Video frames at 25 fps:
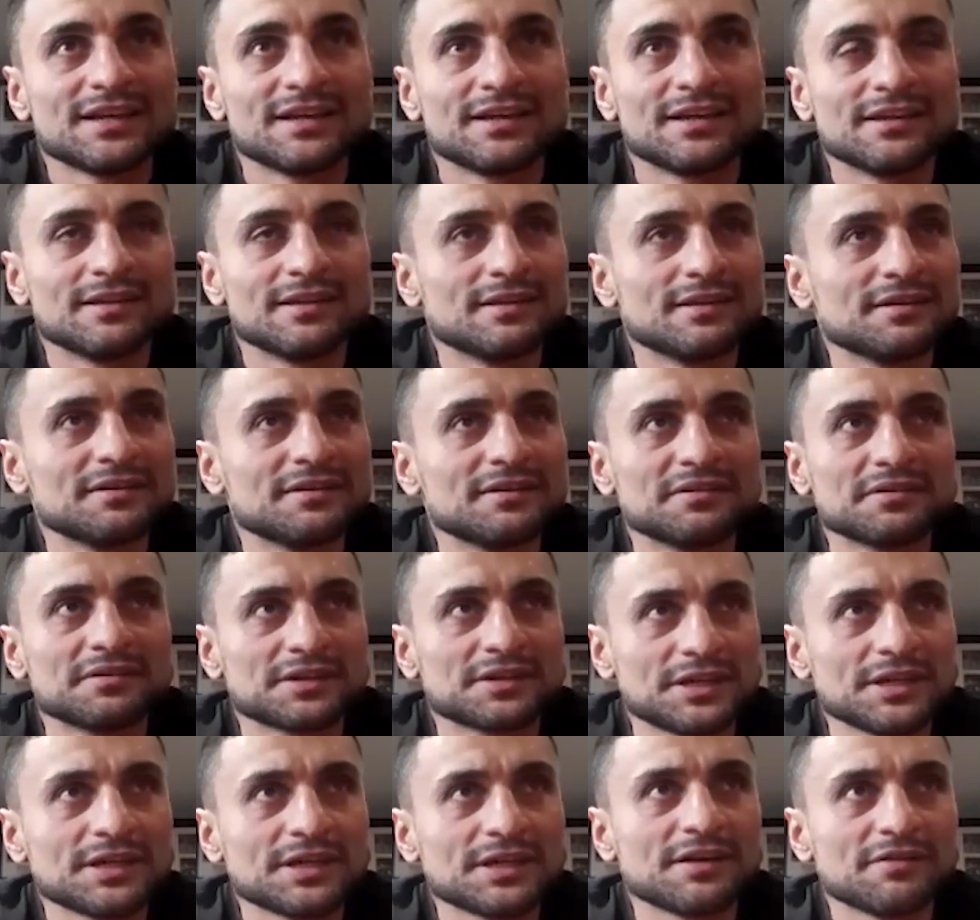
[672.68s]
And
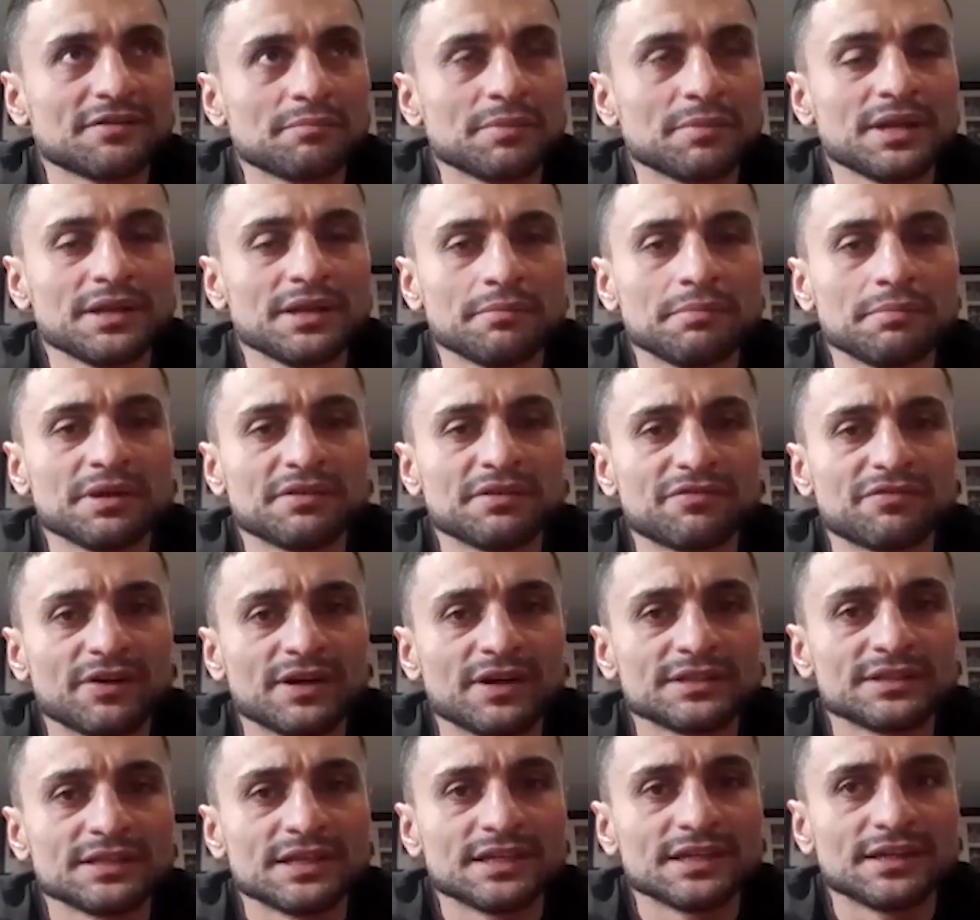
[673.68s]
he have many big
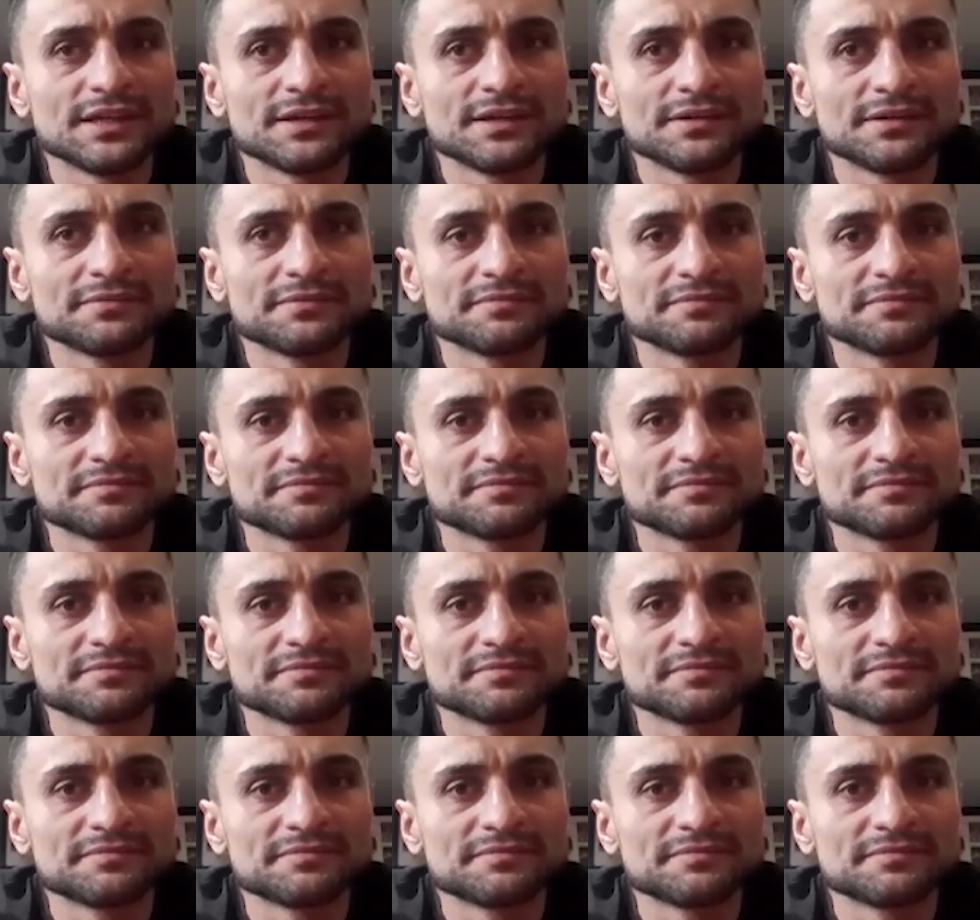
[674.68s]
fights, yeah.